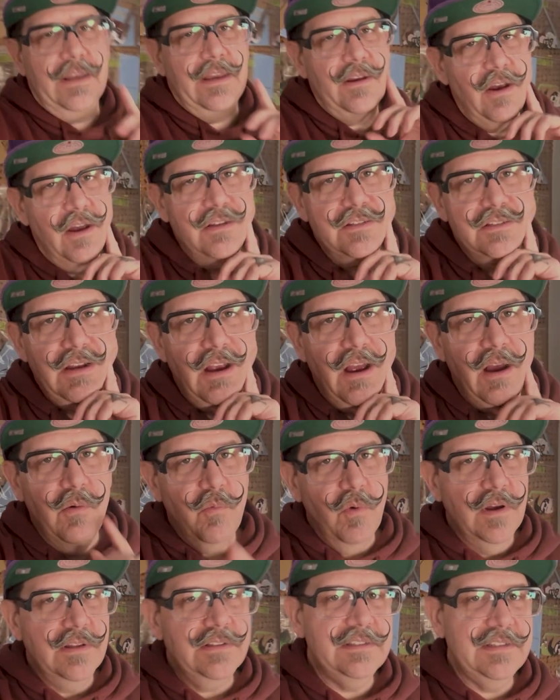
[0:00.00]
here on shot
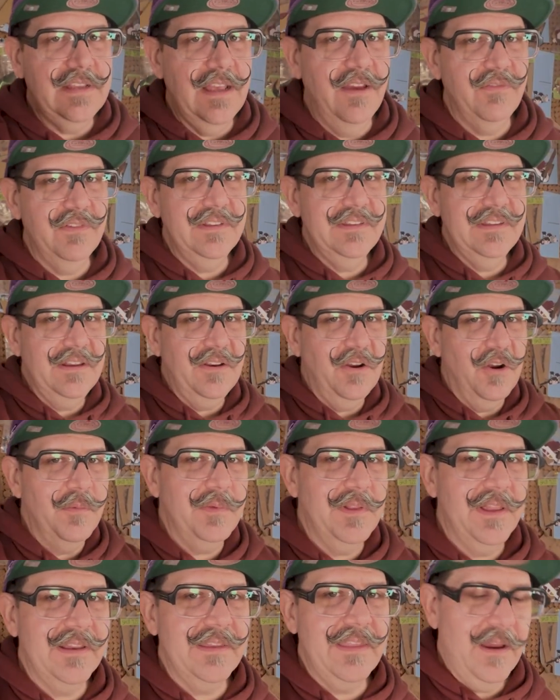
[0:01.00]
117. Hope
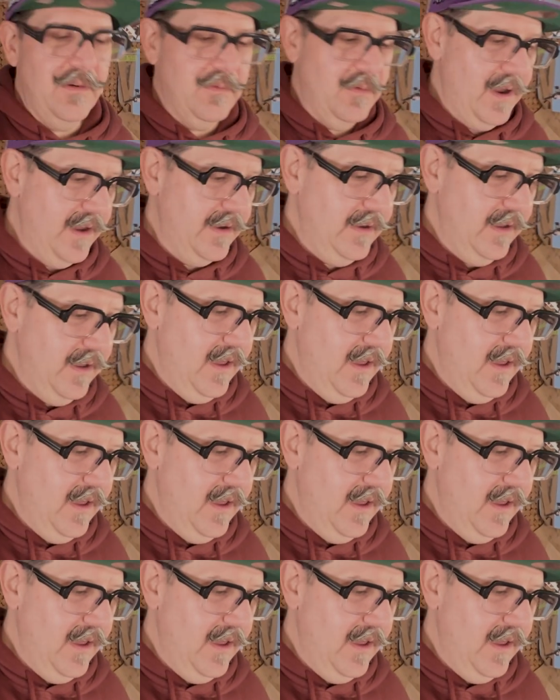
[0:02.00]
you like that ride.